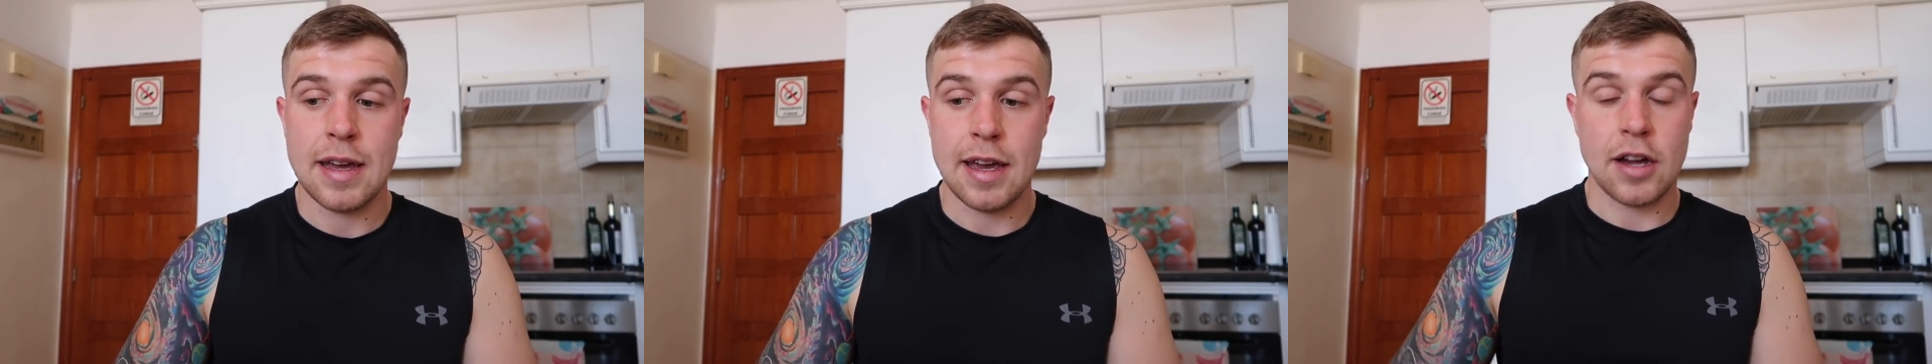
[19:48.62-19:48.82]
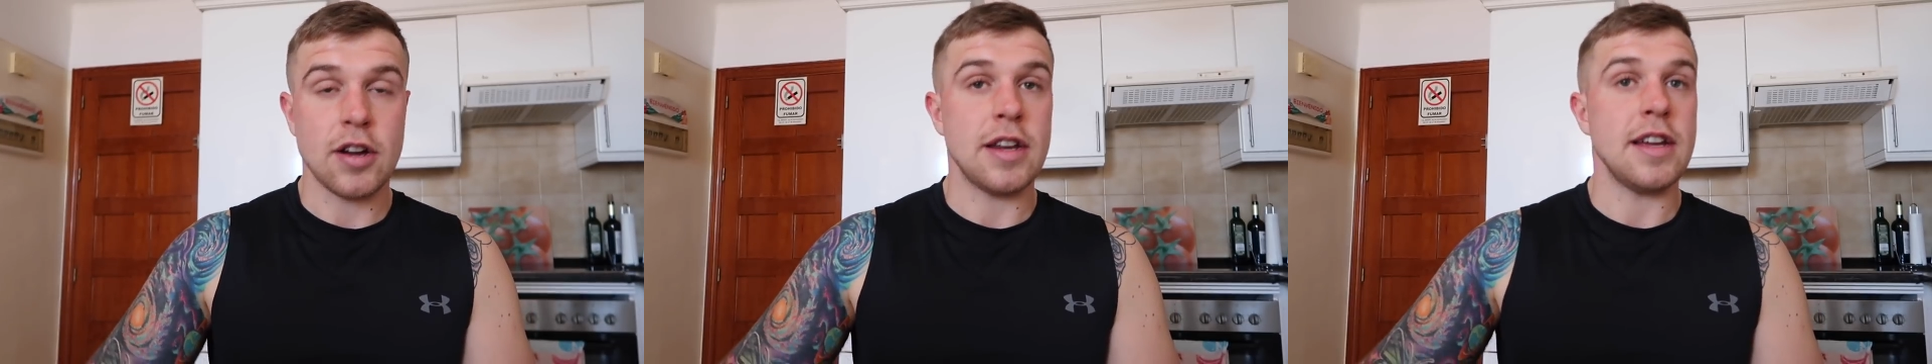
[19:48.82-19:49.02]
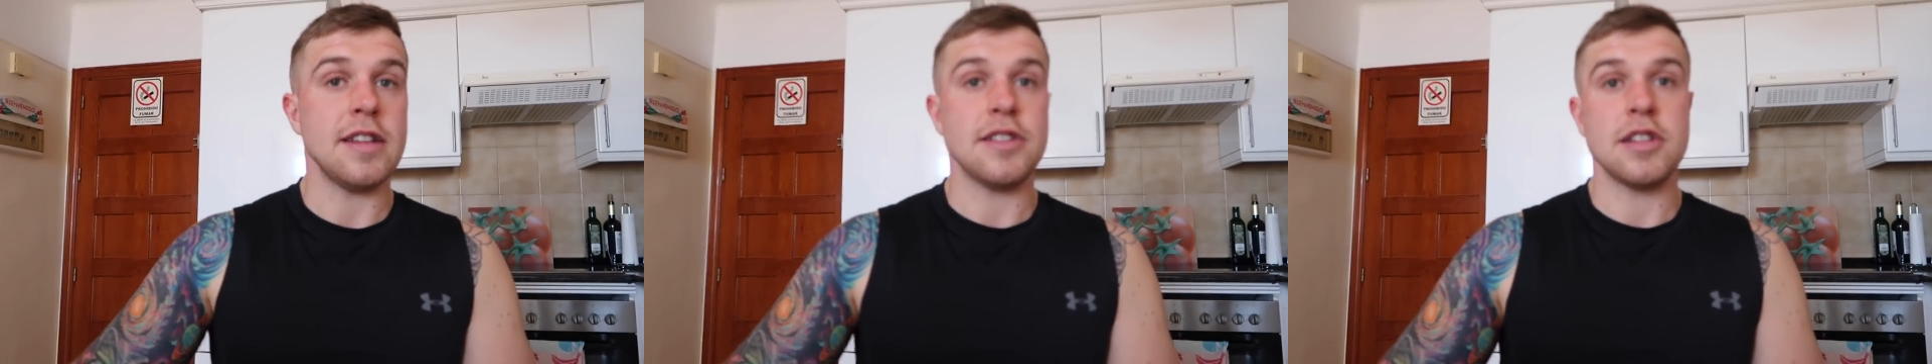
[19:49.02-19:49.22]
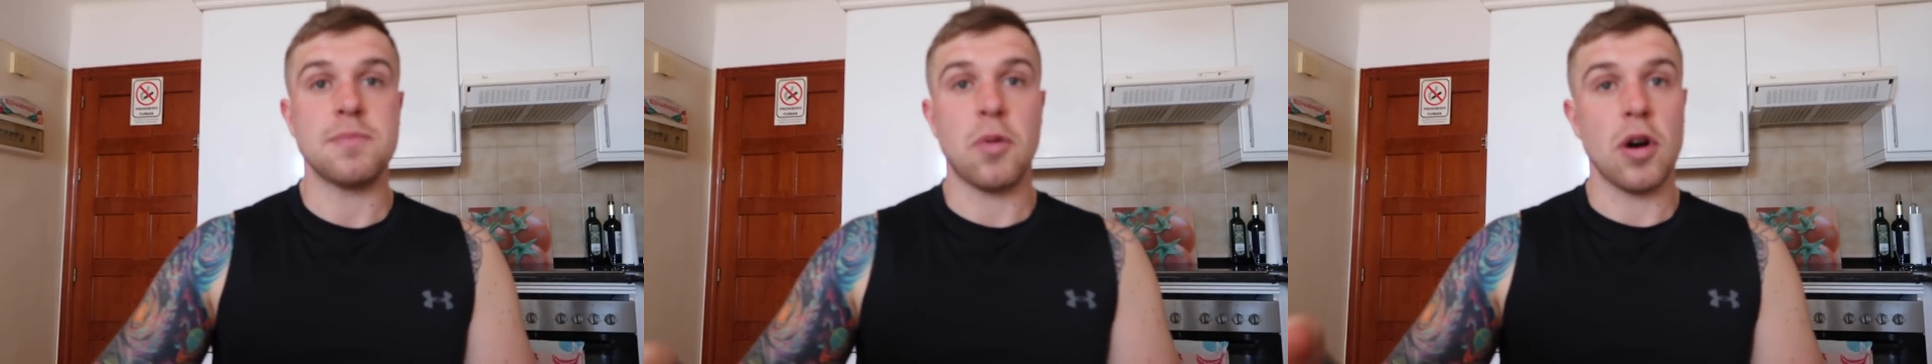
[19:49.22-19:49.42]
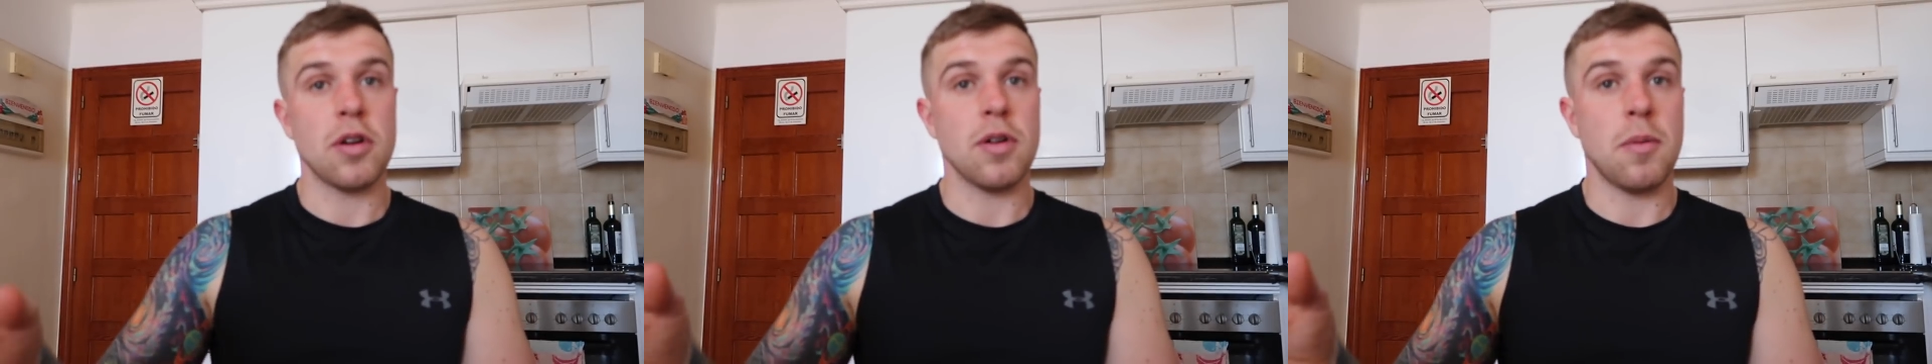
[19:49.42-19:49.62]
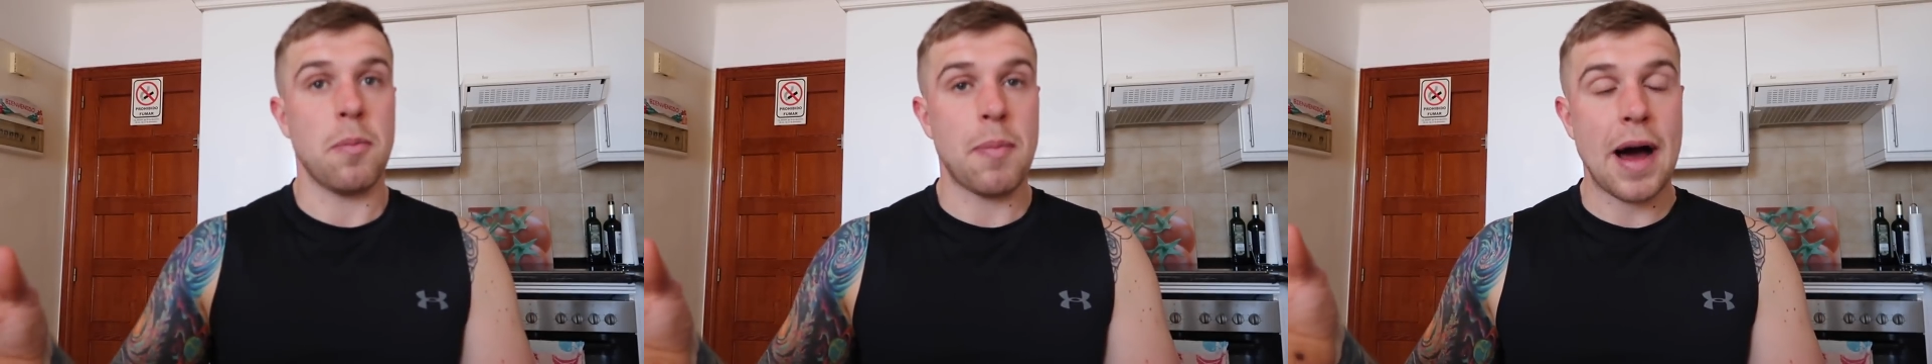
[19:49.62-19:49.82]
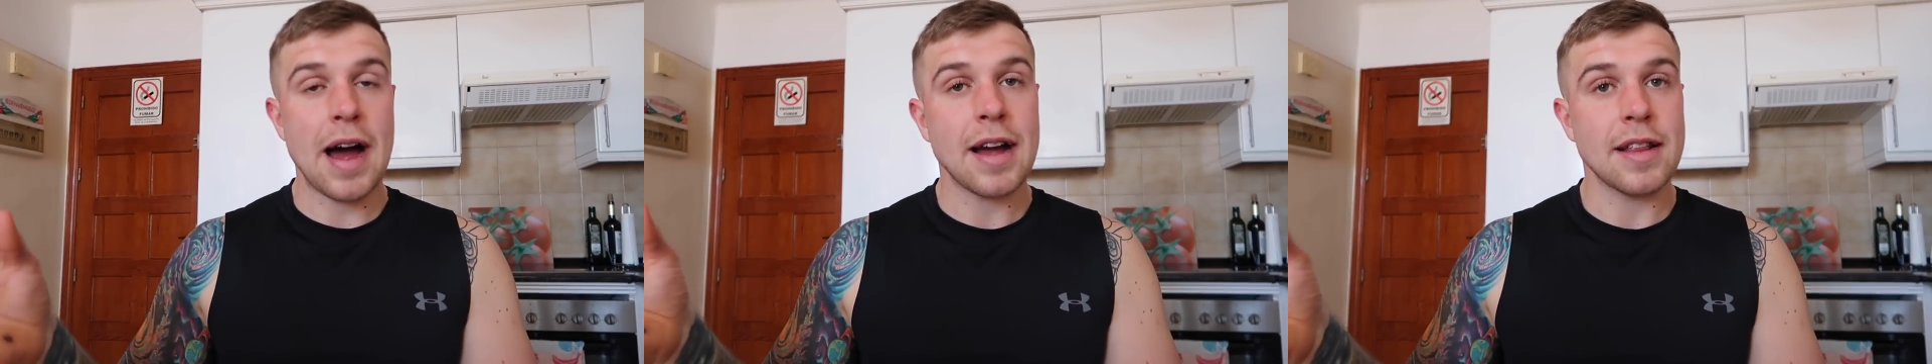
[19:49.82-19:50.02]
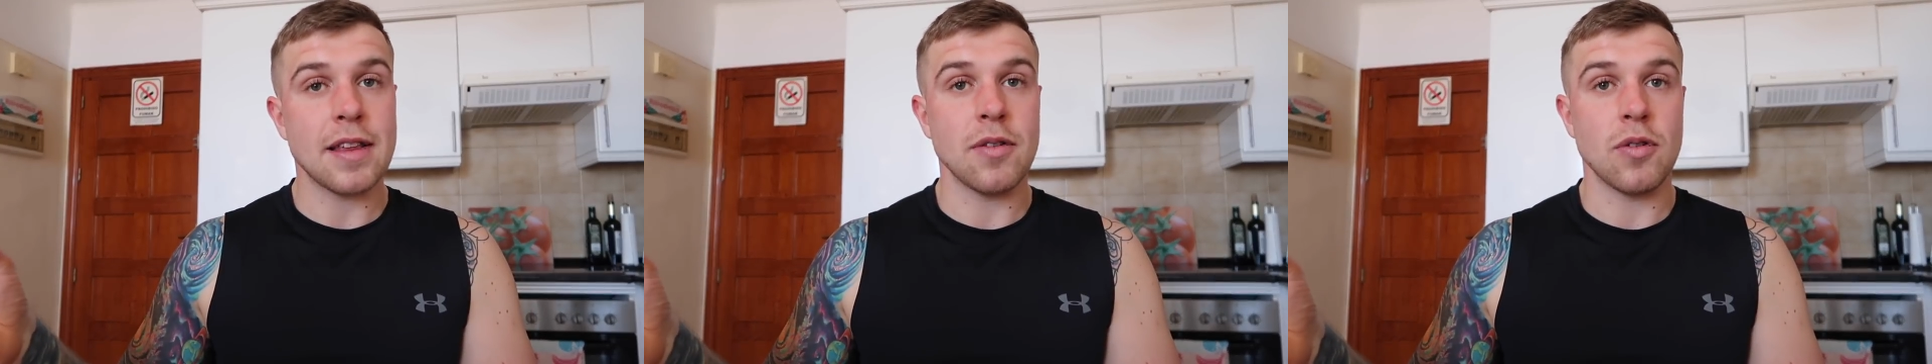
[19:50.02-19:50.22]
it could easily spiral
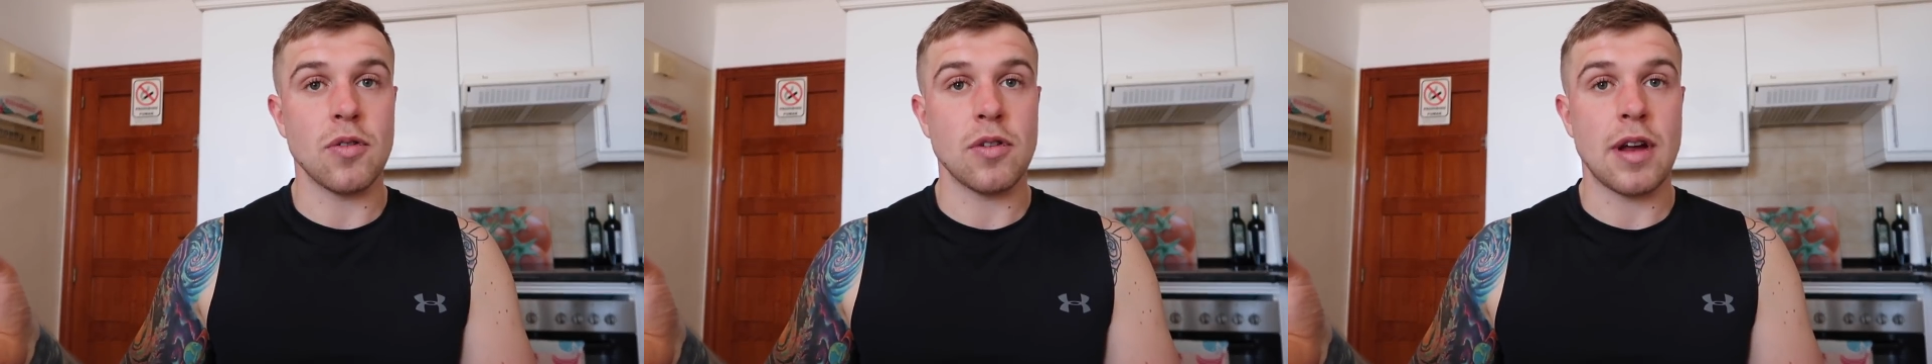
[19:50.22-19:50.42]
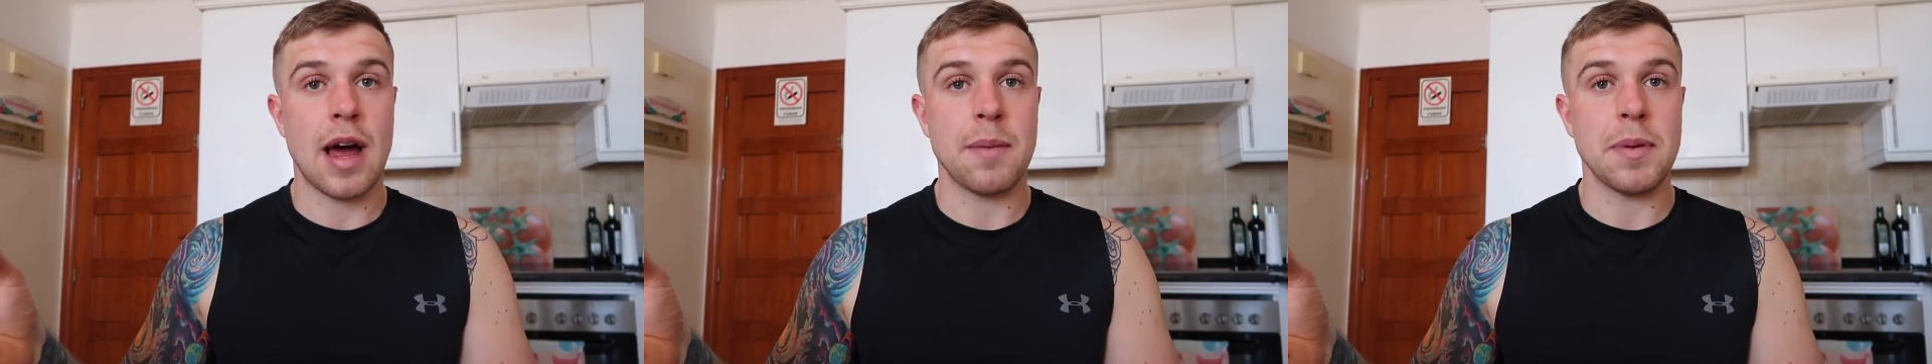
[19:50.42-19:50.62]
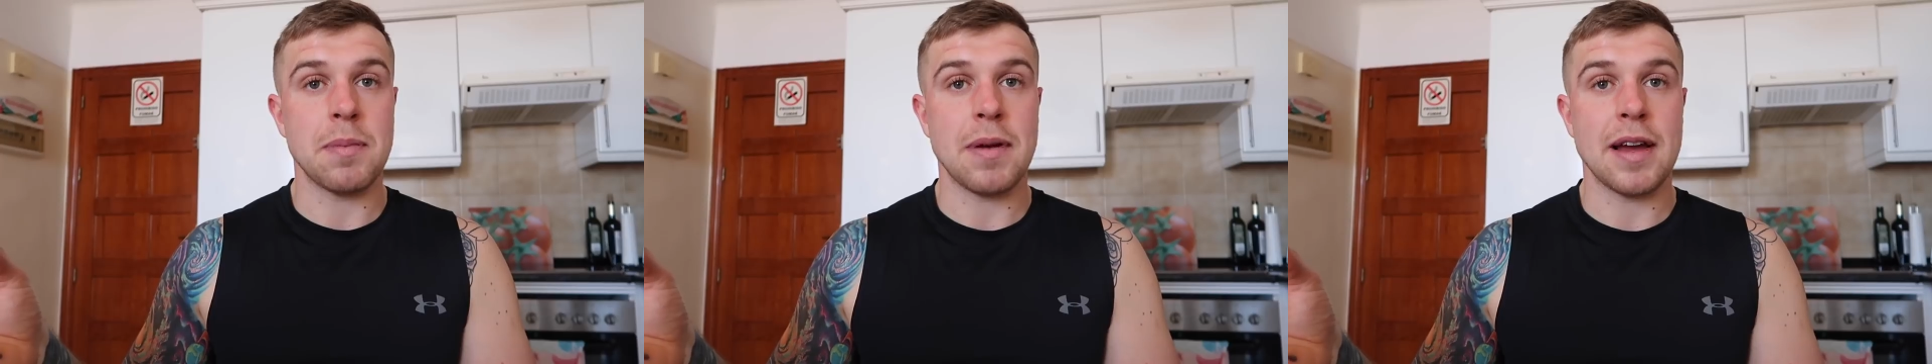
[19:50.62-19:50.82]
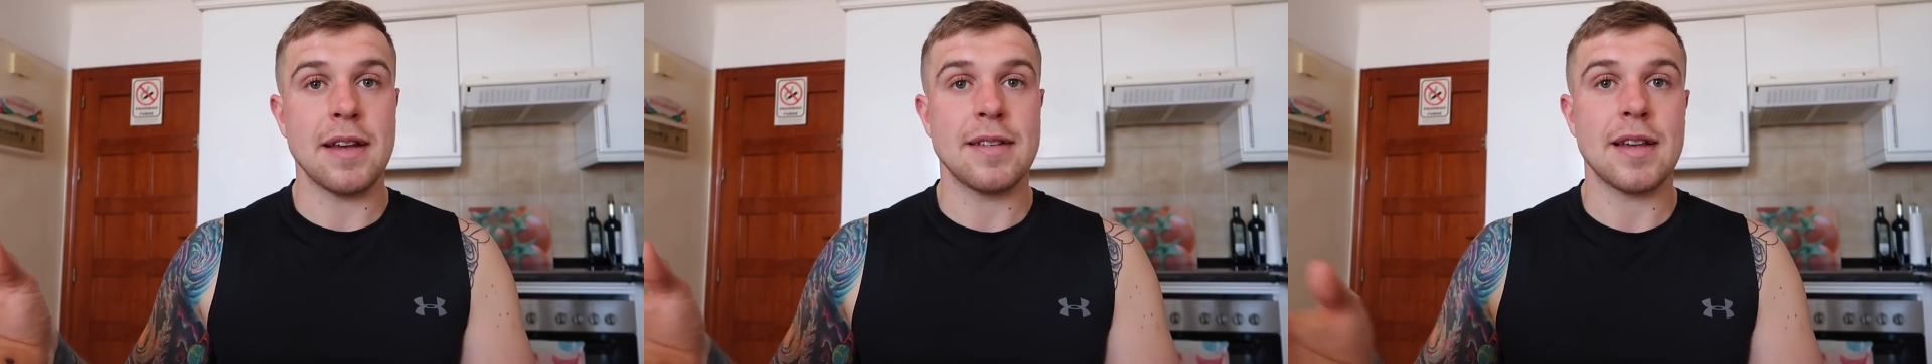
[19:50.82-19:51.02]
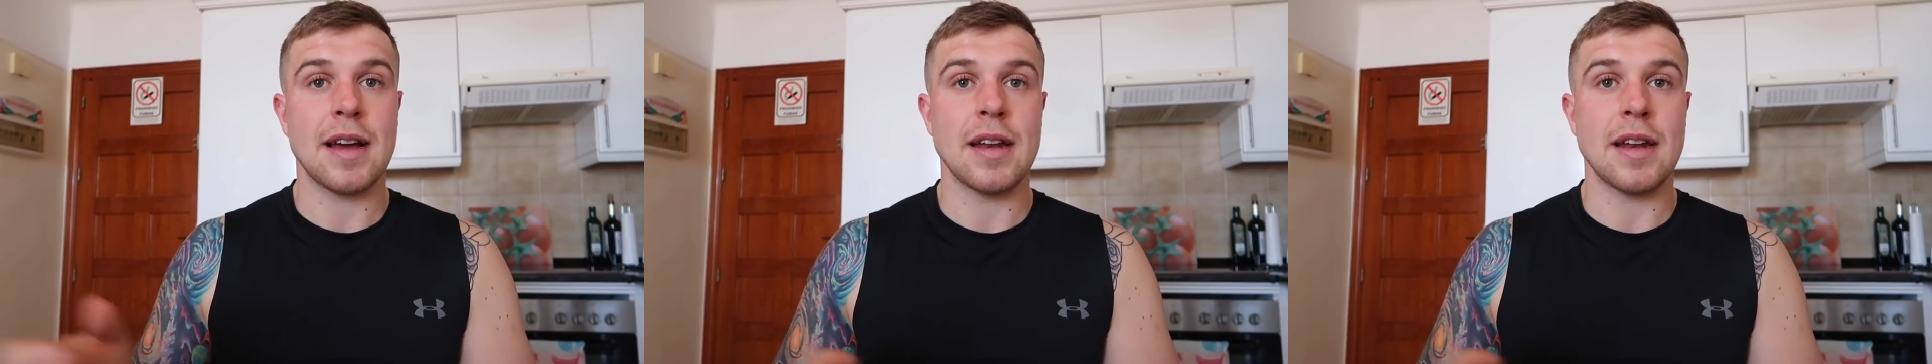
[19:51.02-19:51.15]
back to an unhappy place.